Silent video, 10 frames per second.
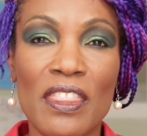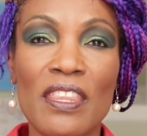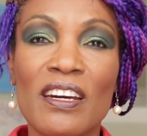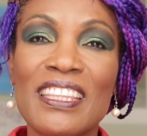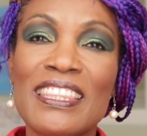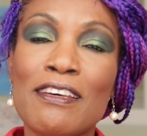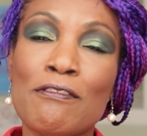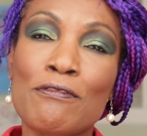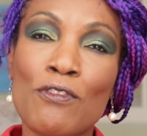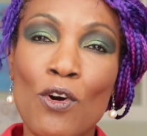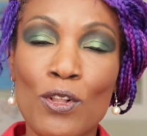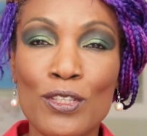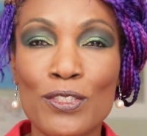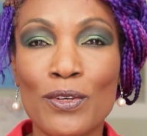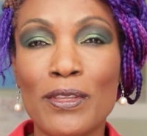Not the
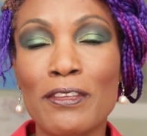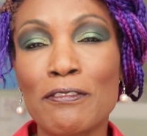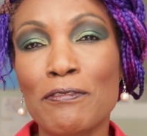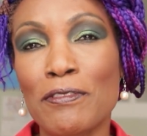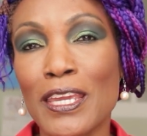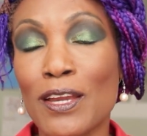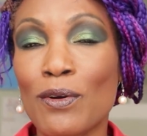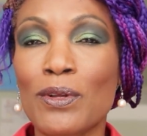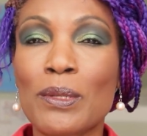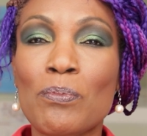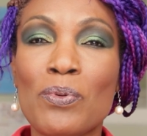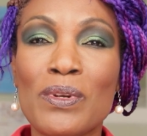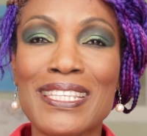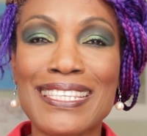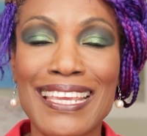false or the fake or the
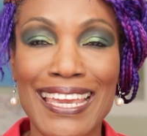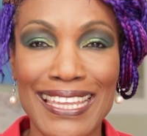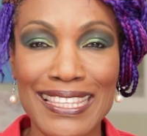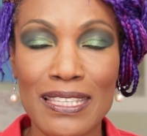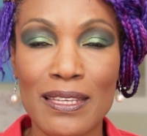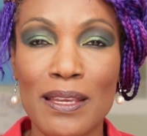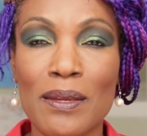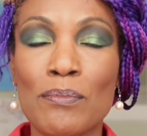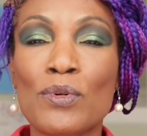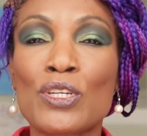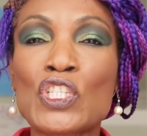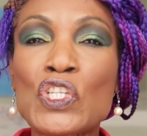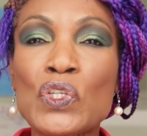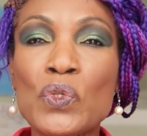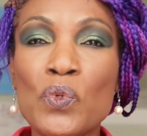pretend, but
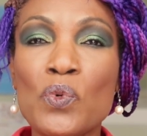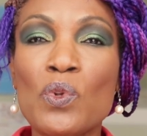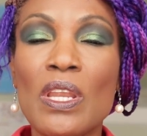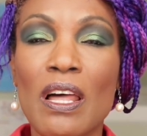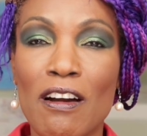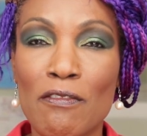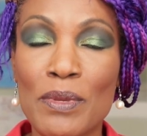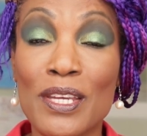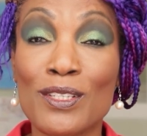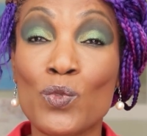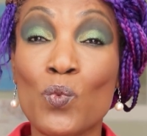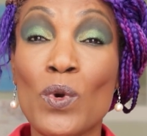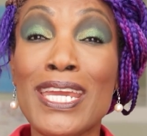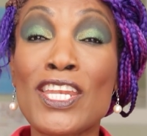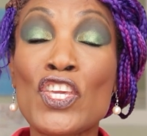true love. Because
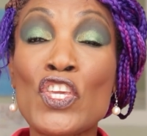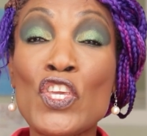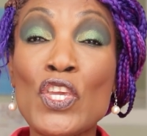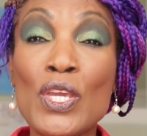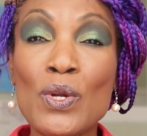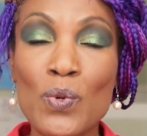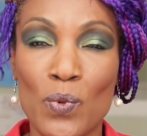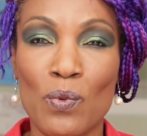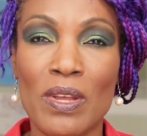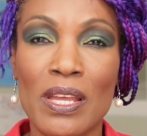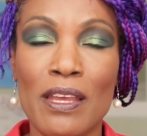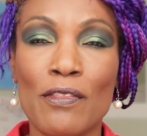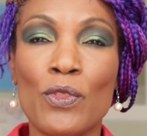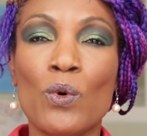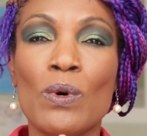when you
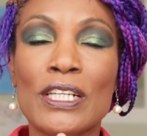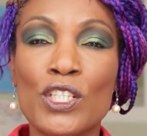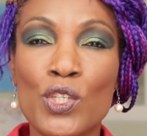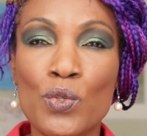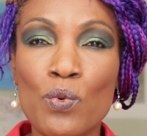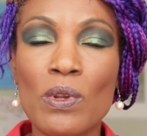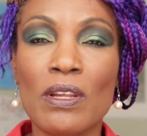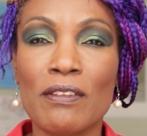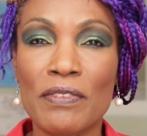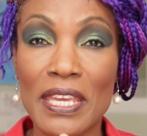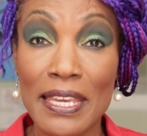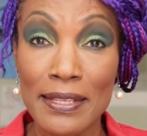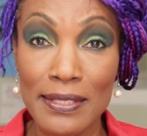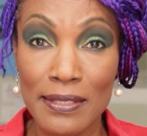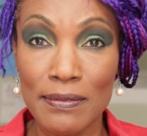know what true love
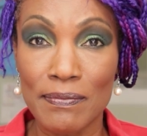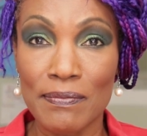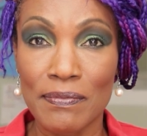is,